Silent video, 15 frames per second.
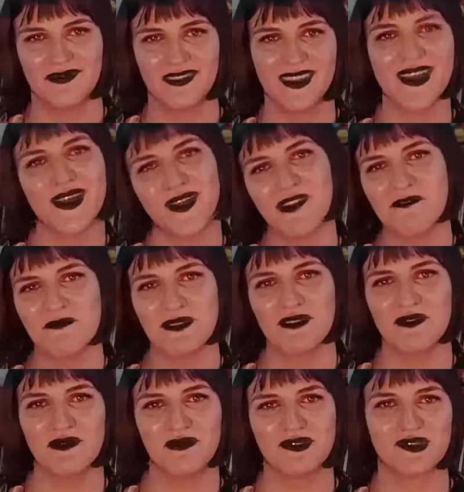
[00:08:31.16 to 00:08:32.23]
I hope
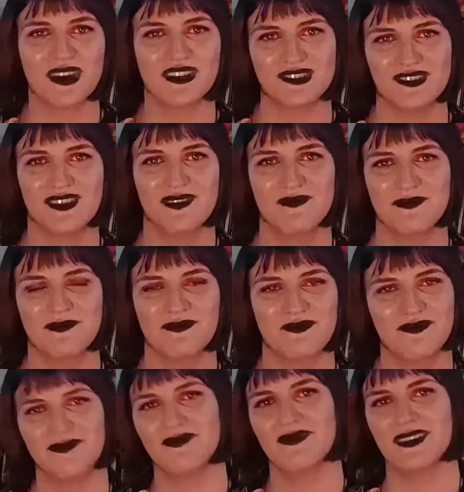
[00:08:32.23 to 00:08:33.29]
you treasure them.
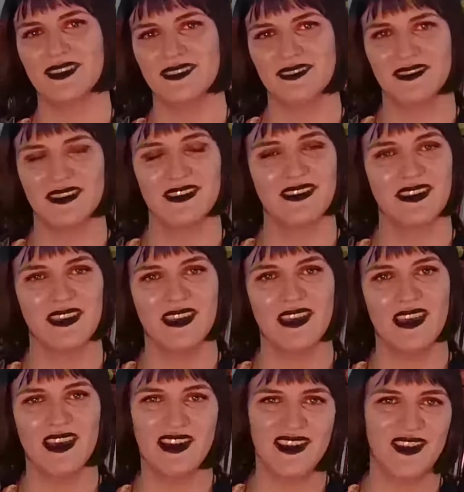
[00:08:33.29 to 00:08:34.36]

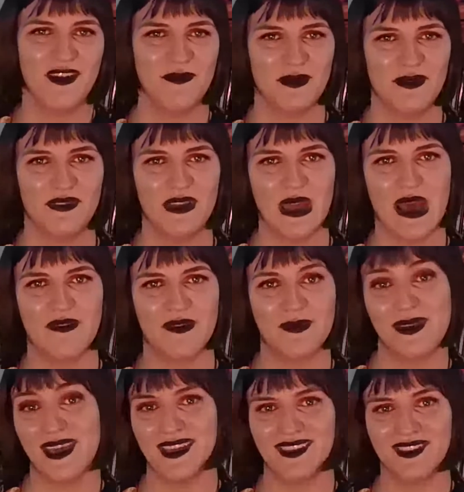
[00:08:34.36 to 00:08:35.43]
I hope if you have a
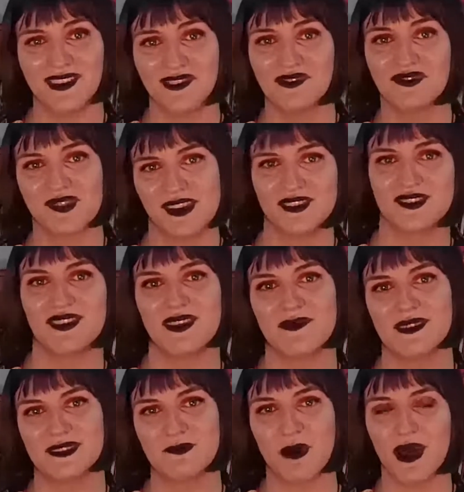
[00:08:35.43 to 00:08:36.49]
pet, you treasure them
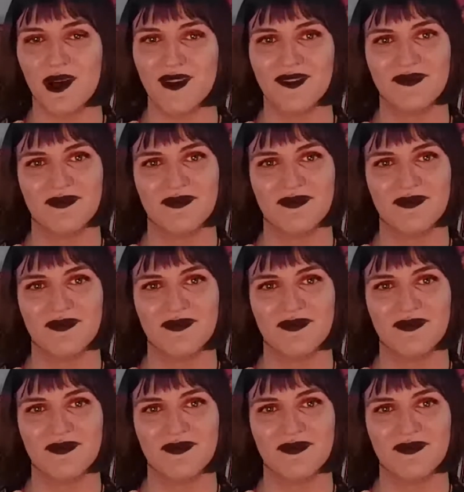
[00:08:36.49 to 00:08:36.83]
as well.